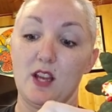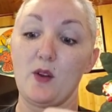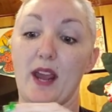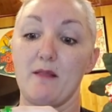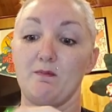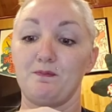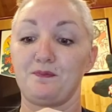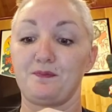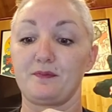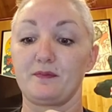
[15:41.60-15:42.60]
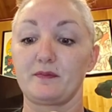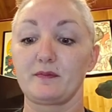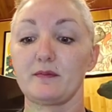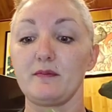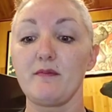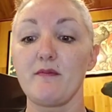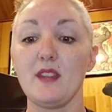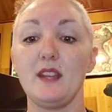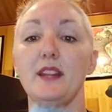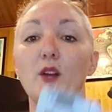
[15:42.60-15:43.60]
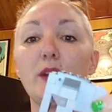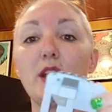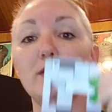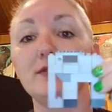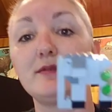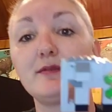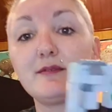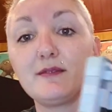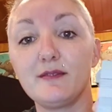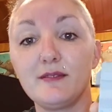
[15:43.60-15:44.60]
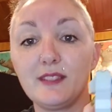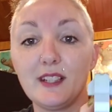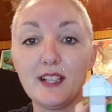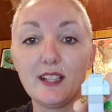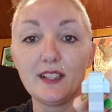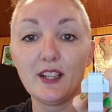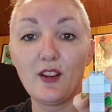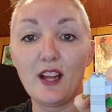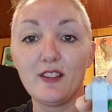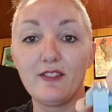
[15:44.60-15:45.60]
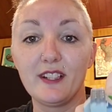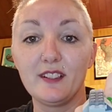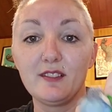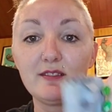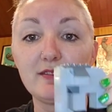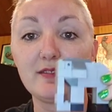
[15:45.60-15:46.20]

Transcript: Okay. There we go. Little elephant.